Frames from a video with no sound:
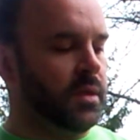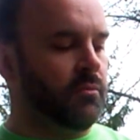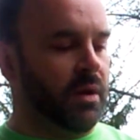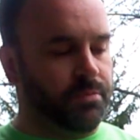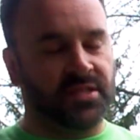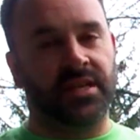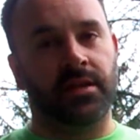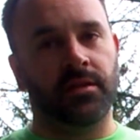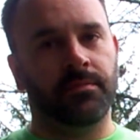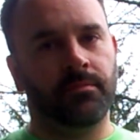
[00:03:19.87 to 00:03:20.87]

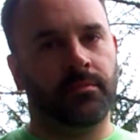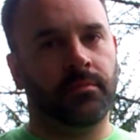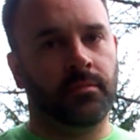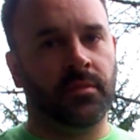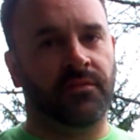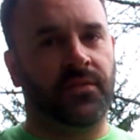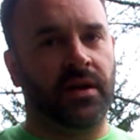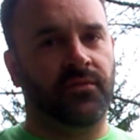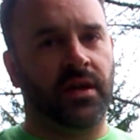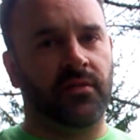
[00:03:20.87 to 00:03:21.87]
representing the
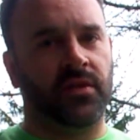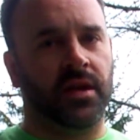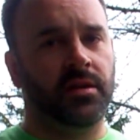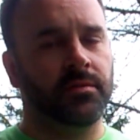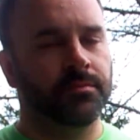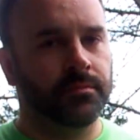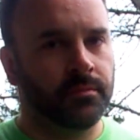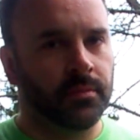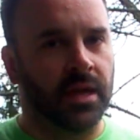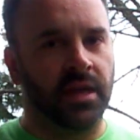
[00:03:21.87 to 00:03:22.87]
559,
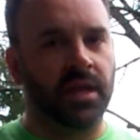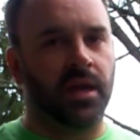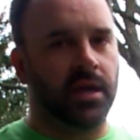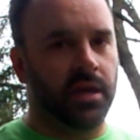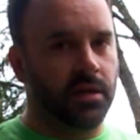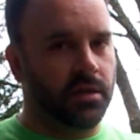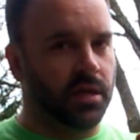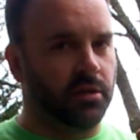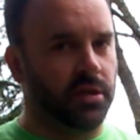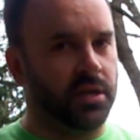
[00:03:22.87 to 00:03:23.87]
aka
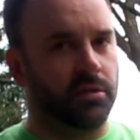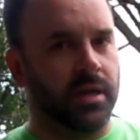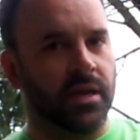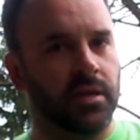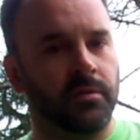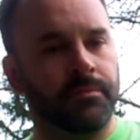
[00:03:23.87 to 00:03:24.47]
Nickel 9.